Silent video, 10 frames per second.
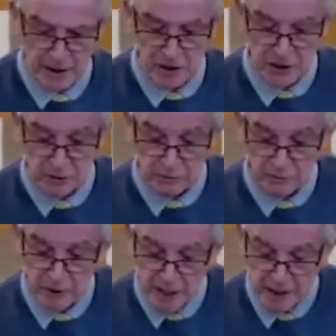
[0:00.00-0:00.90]
So
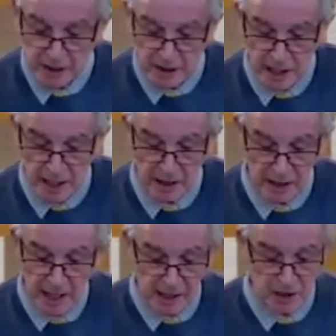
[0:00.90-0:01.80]
the next day,
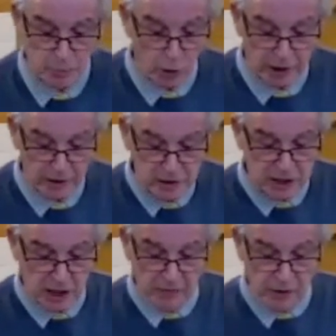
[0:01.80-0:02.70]
the next morning, the
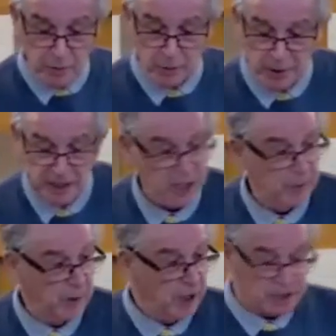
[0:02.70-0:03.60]
servant prepares to depart.